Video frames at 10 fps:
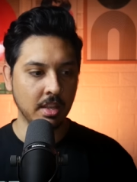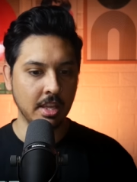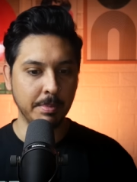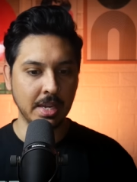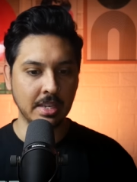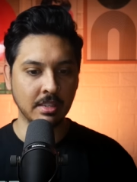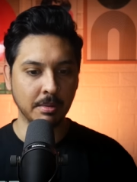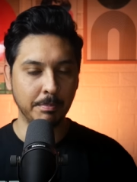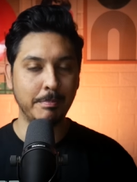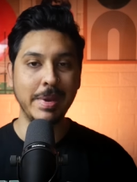they've been
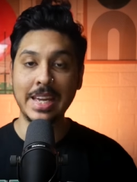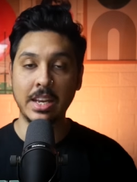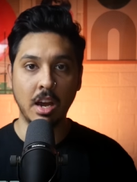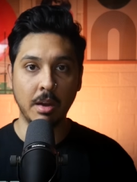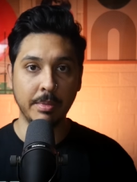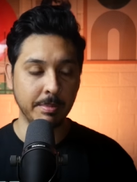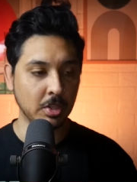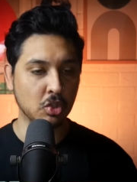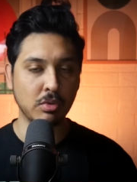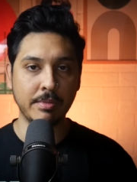beaten up, they've
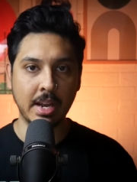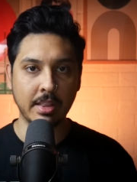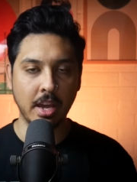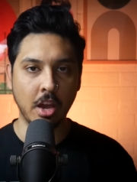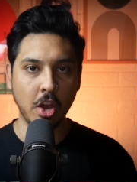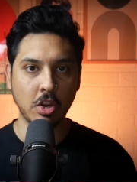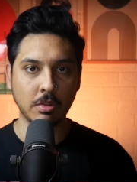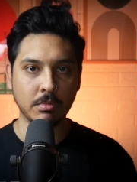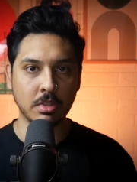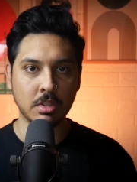been driven out their
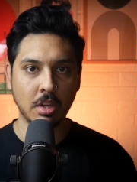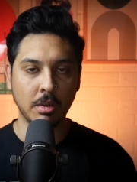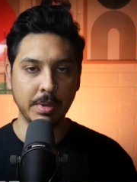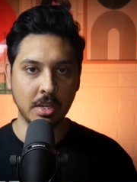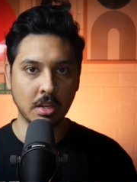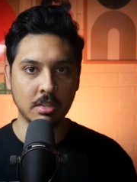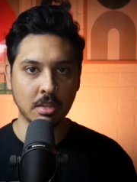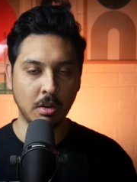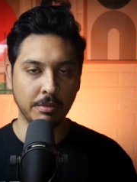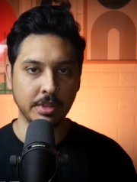homes because
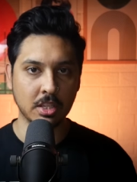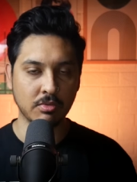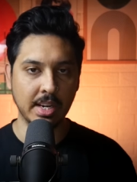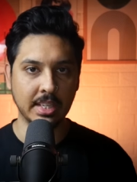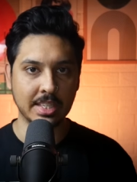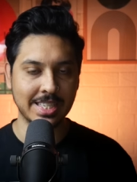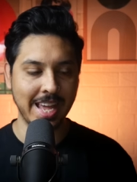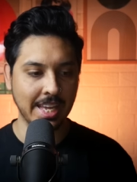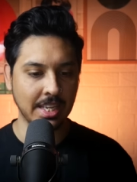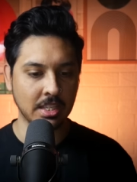of the Israeli
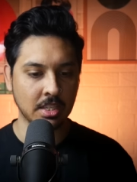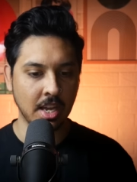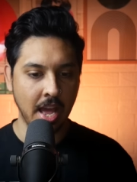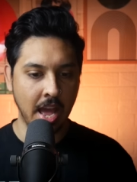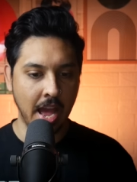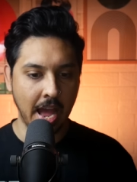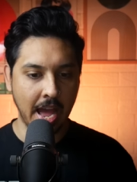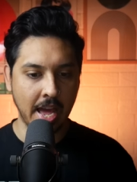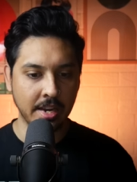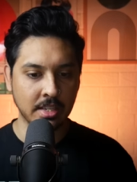state,
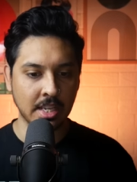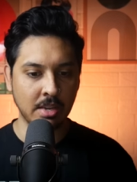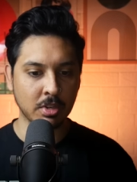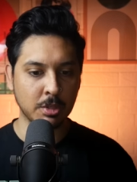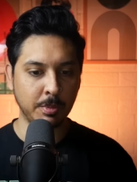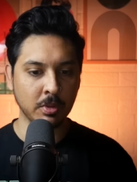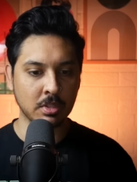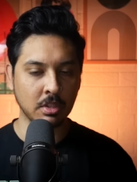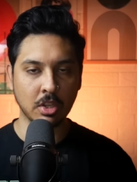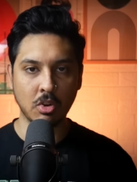and in response
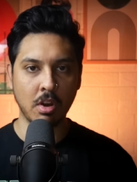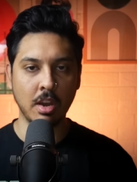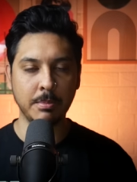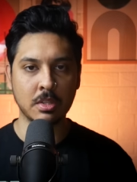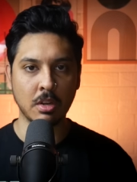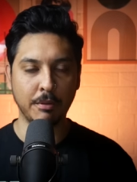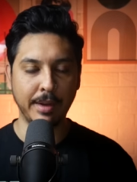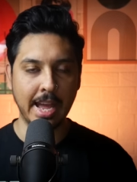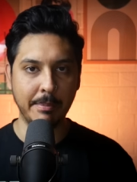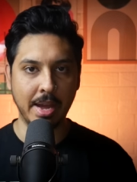to the crimes of
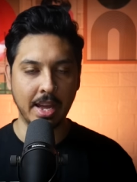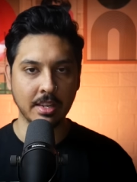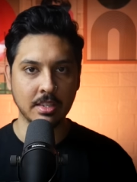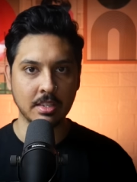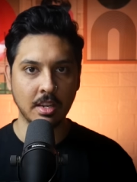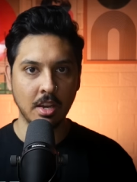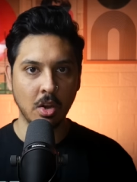Hamas,